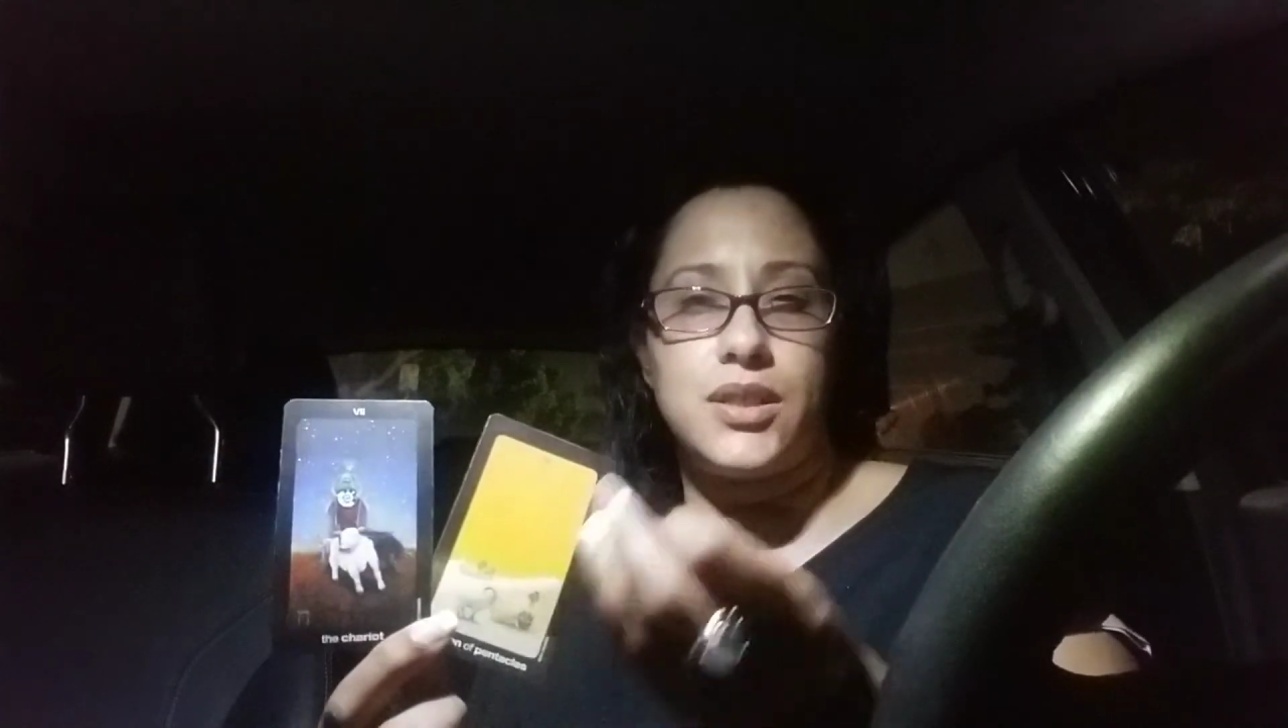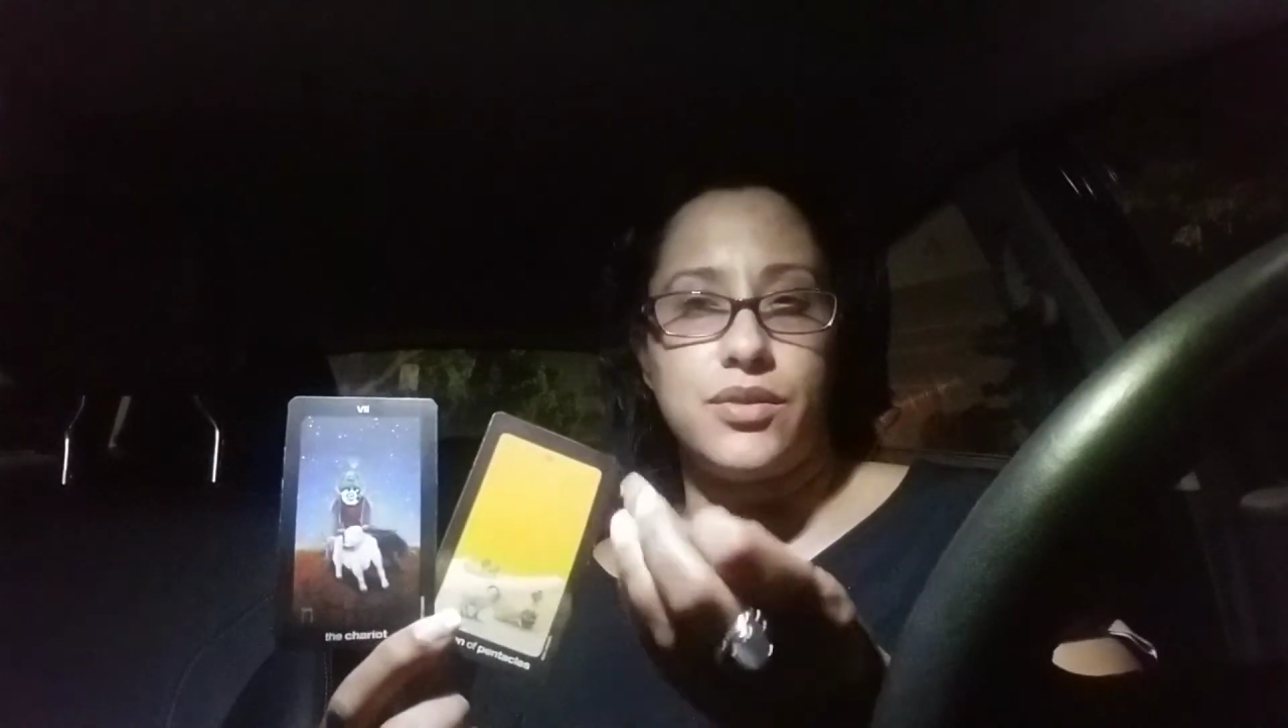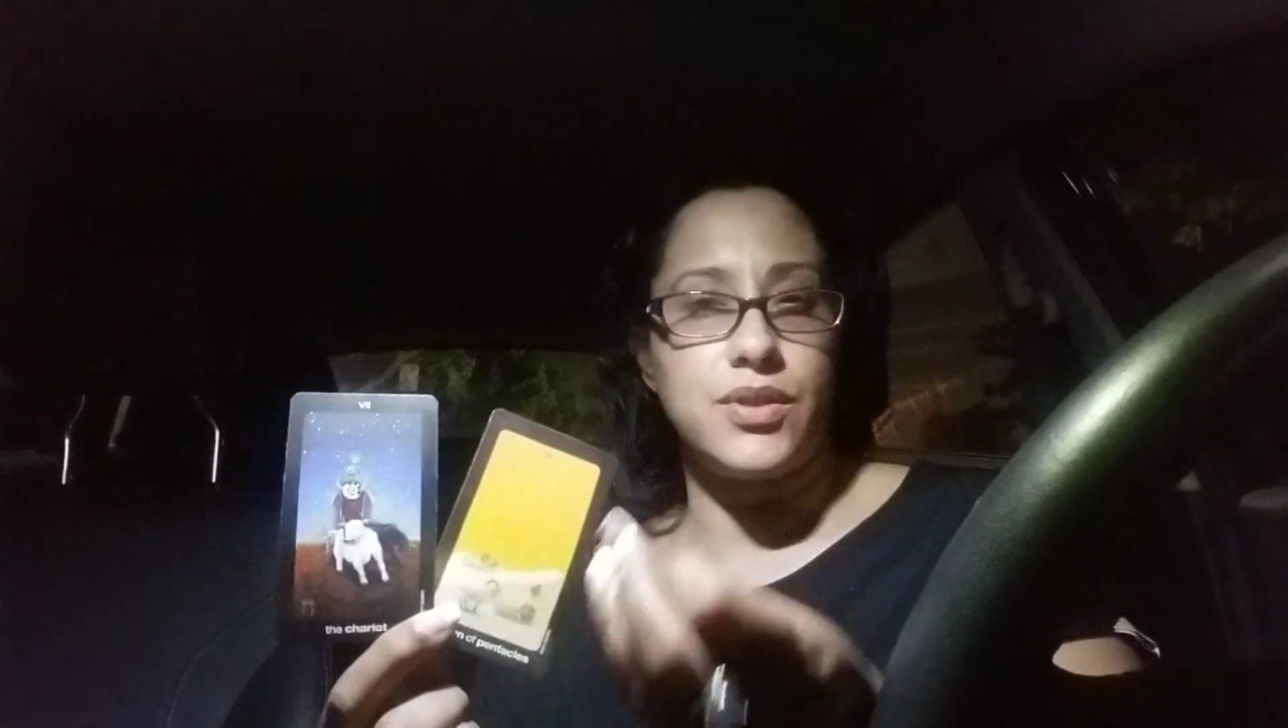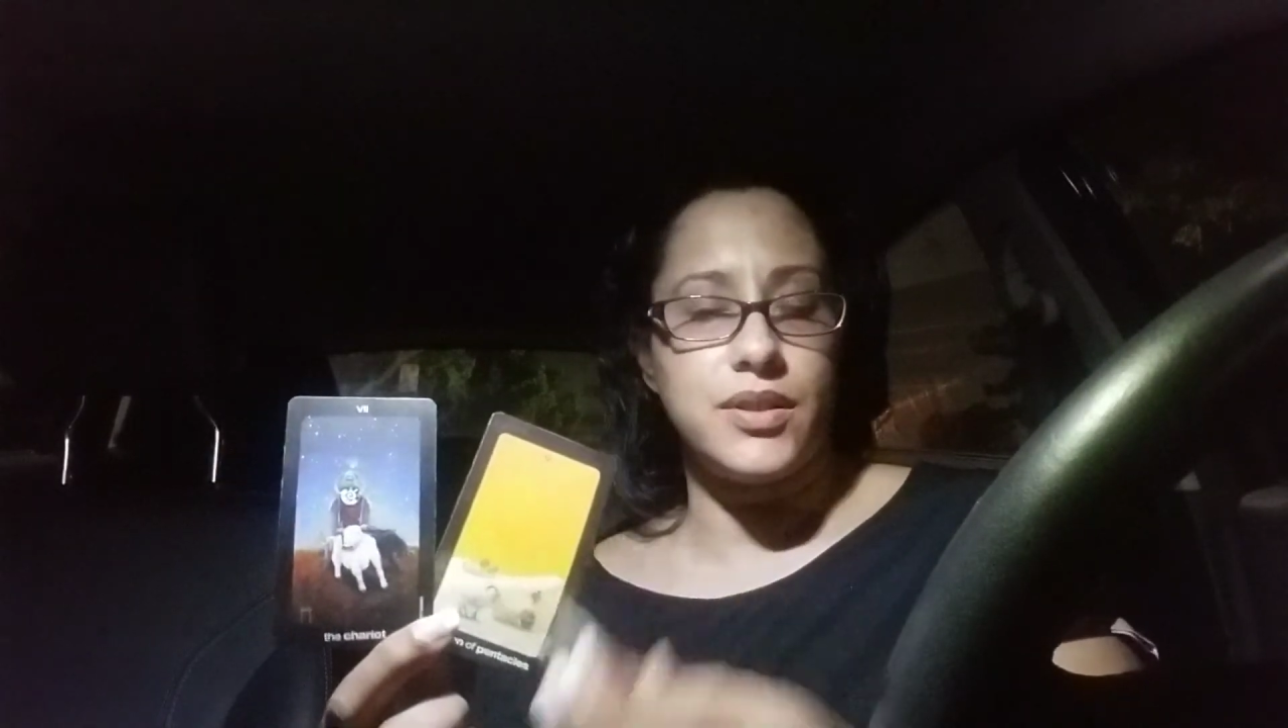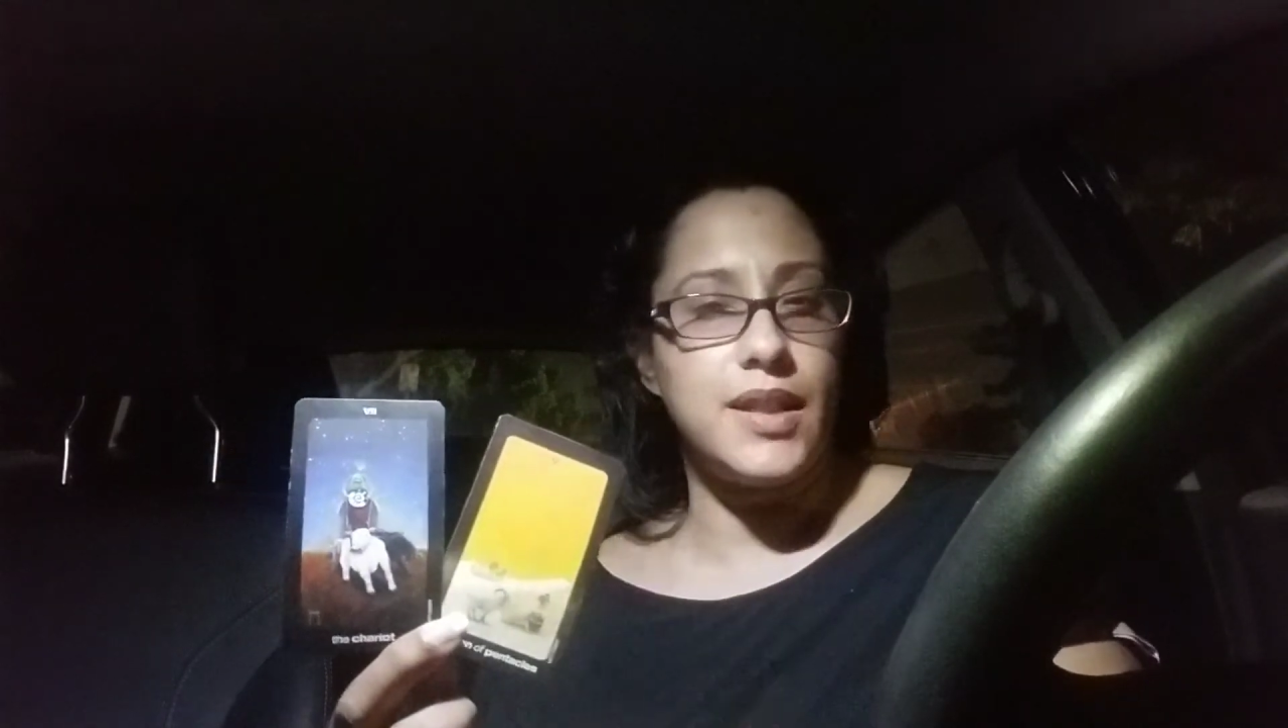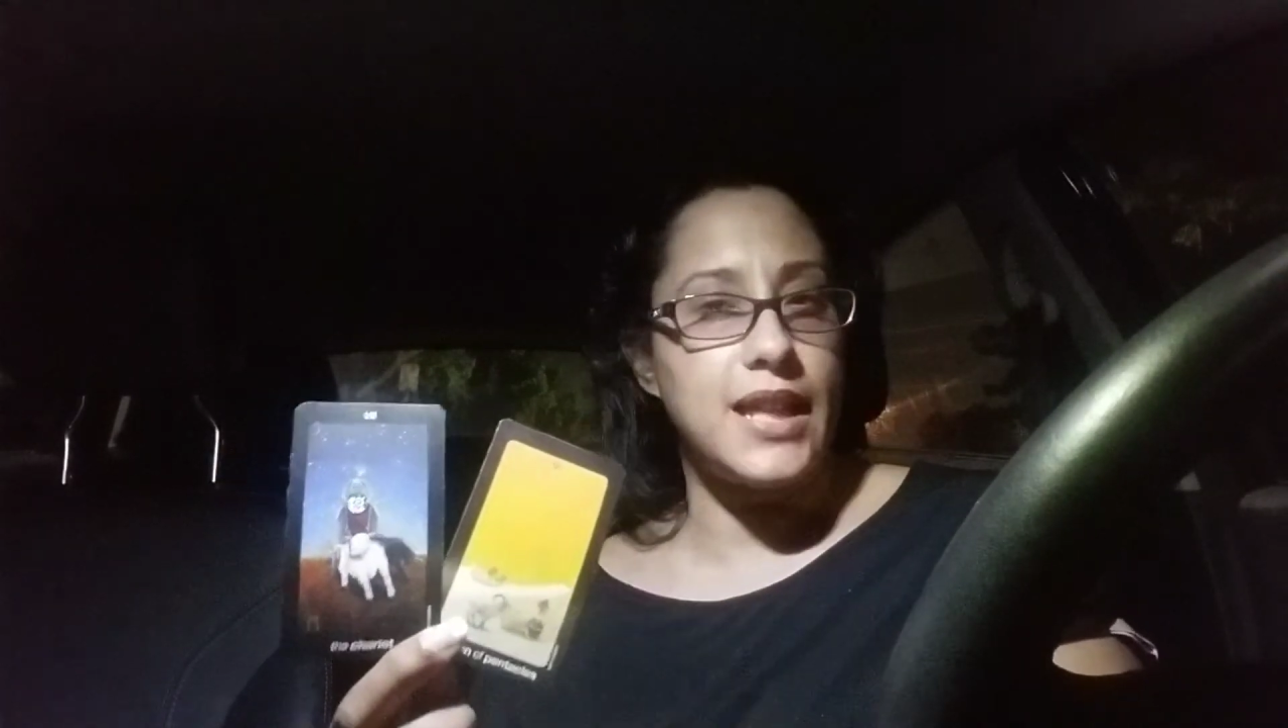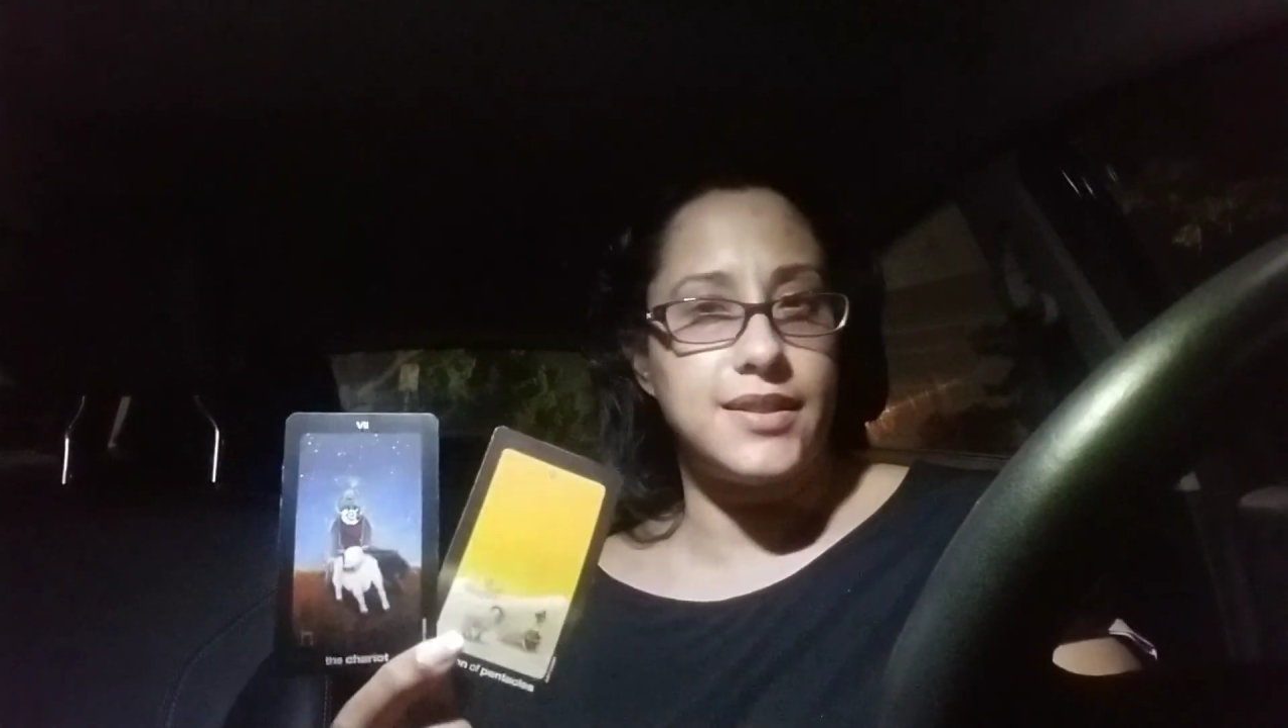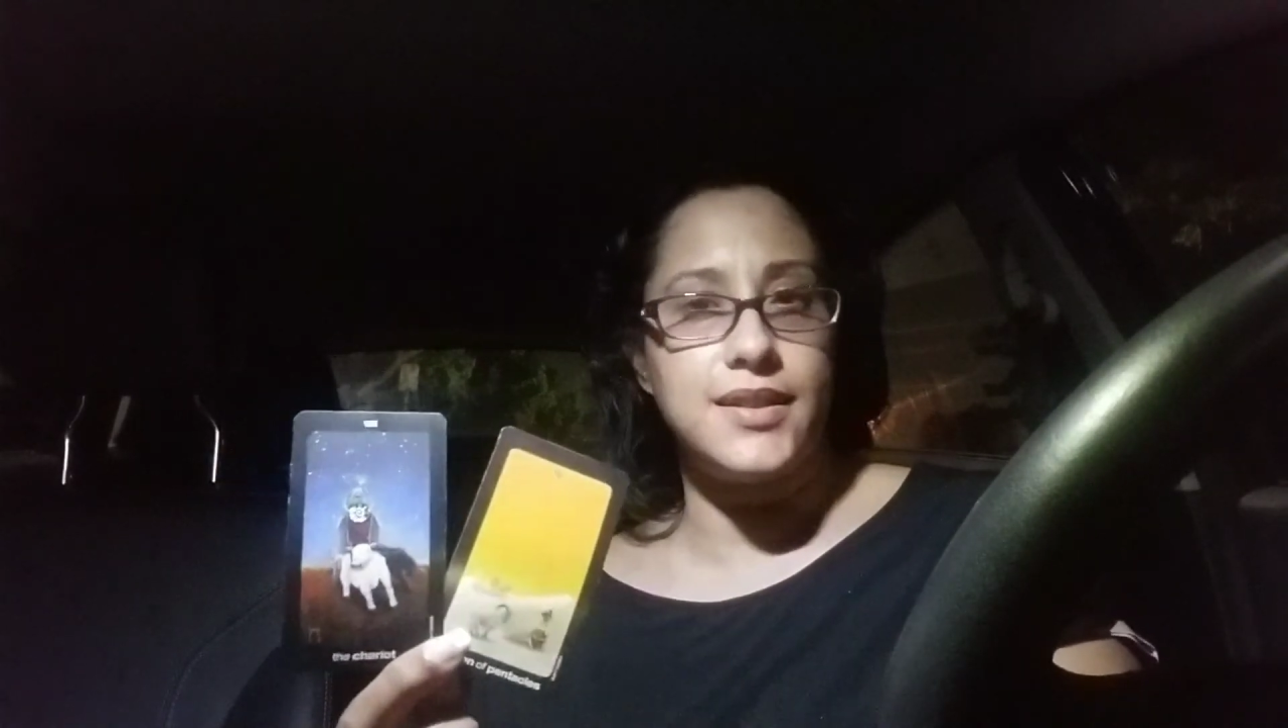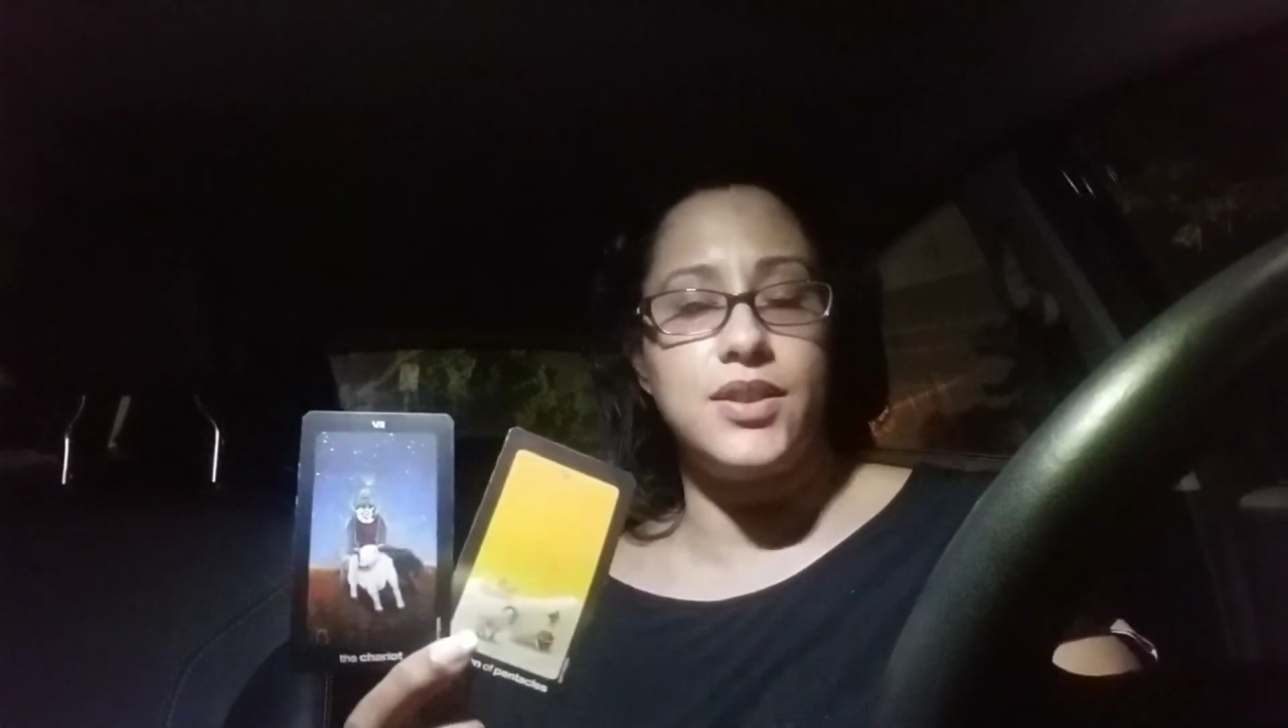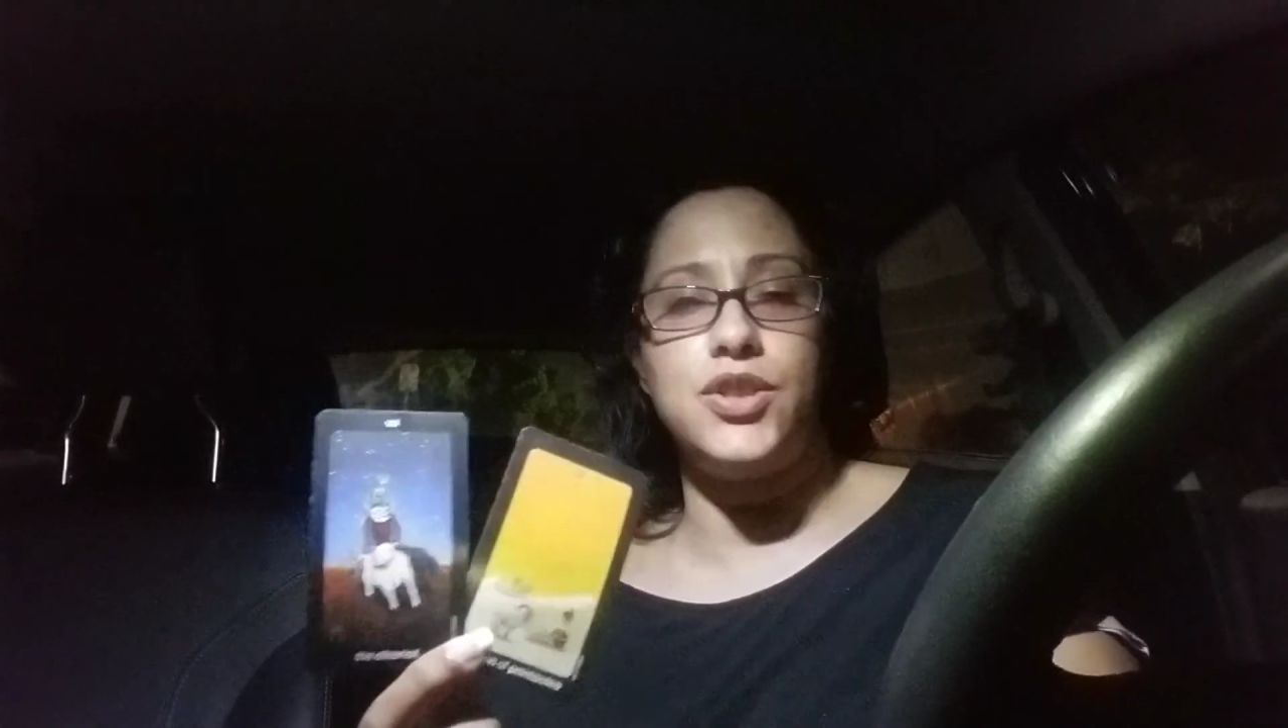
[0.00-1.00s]
those
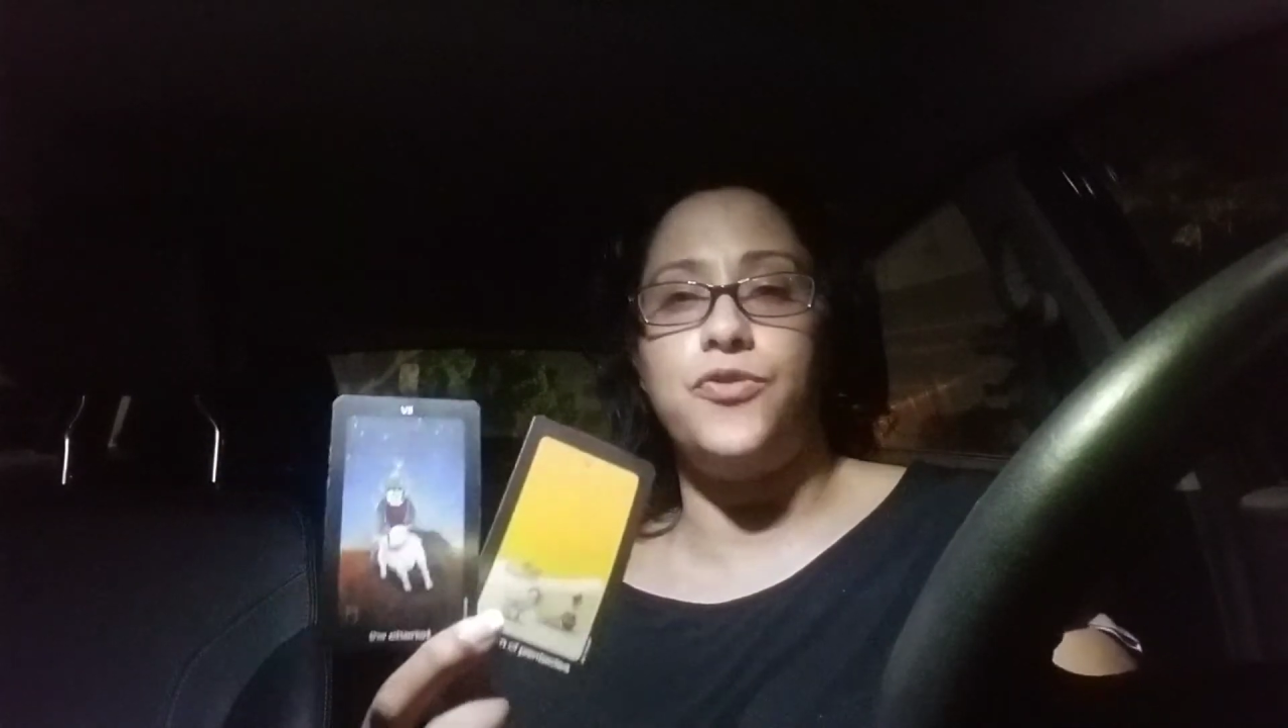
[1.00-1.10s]
lessons.